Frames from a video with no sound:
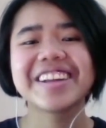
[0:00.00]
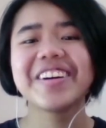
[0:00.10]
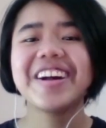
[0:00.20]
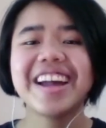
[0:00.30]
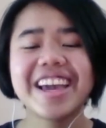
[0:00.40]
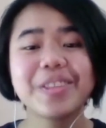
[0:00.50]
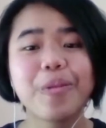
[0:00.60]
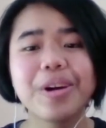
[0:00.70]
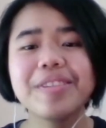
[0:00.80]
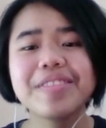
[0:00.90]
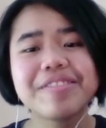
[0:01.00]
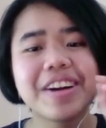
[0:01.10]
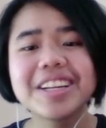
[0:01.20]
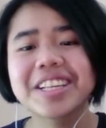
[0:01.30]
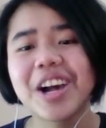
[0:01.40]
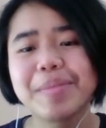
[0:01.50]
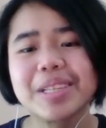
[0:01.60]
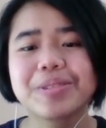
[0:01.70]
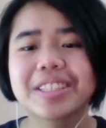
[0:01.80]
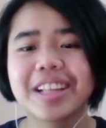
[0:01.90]
so, and one of the first
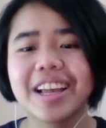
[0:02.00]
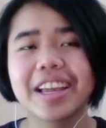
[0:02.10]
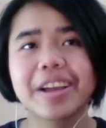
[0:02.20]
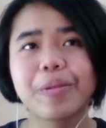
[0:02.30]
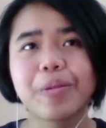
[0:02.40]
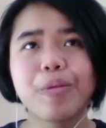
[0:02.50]
comments was like,